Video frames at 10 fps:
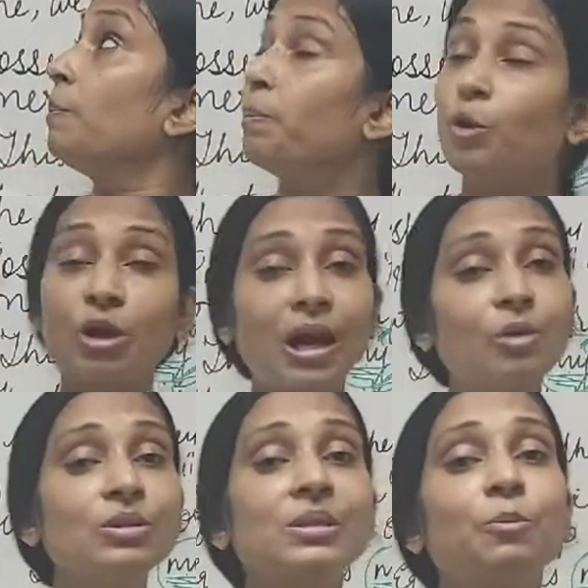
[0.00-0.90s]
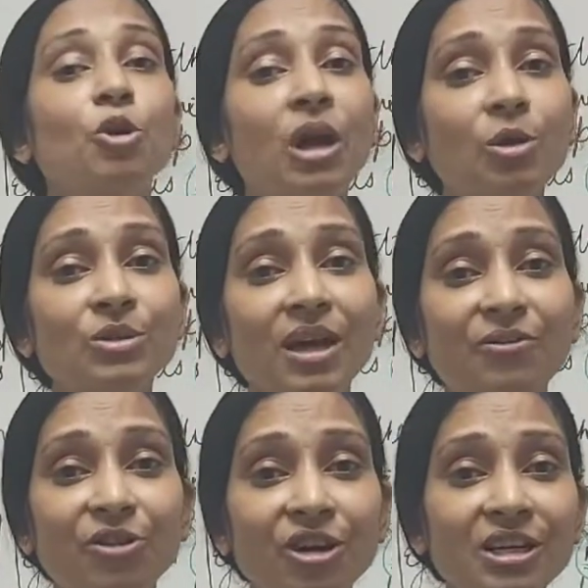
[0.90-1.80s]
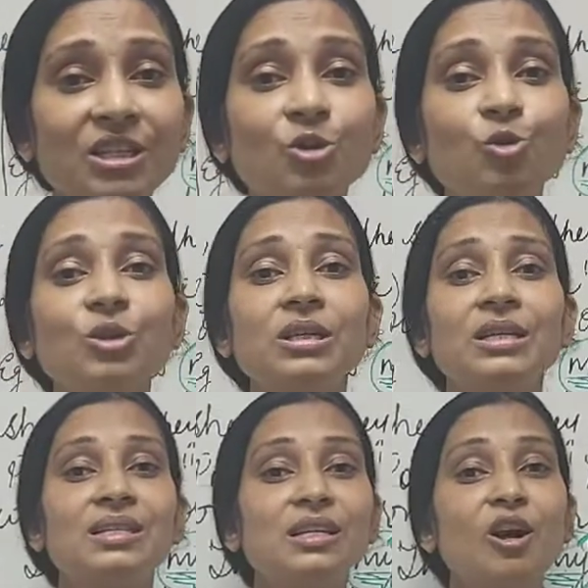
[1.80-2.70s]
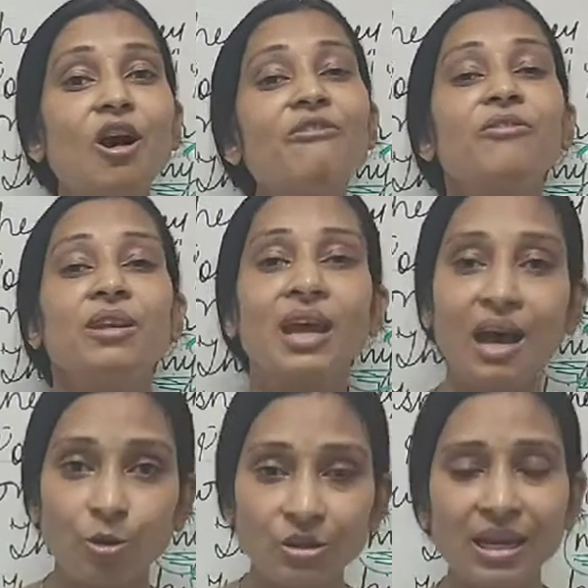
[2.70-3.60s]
Pronouns are words used instead of nouns.